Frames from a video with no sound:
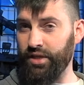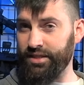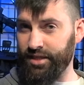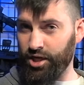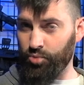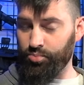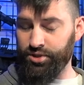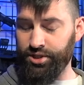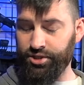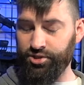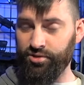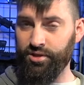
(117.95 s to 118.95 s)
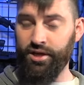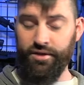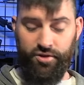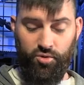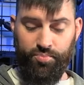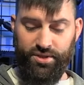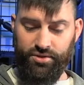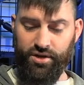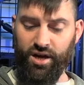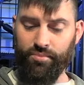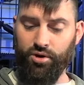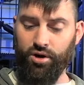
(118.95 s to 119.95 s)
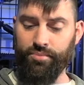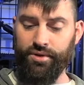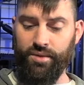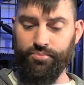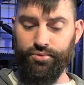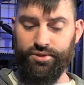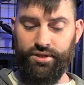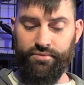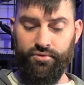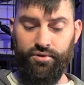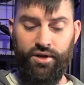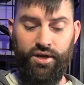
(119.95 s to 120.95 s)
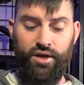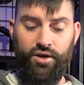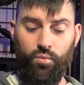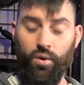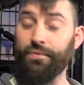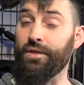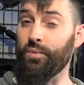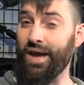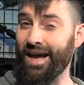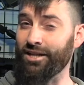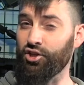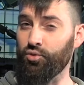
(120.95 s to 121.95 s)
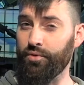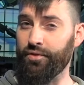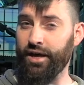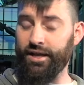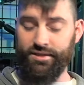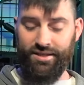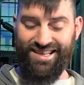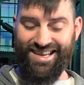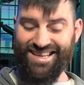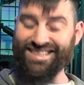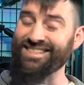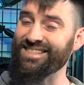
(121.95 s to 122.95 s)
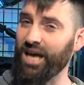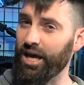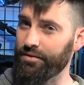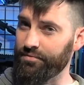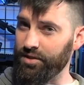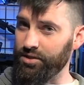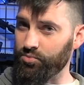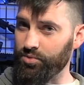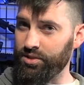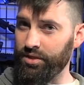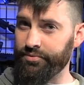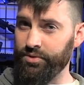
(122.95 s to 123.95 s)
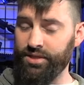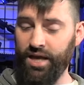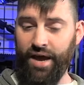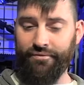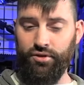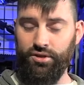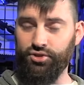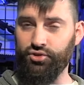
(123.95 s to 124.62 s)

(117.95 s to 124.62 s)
that's an Aero Precision. Their pistol caliber carbine upper receiver. One thing we had to do with that is on the inside of these receivers, they have a little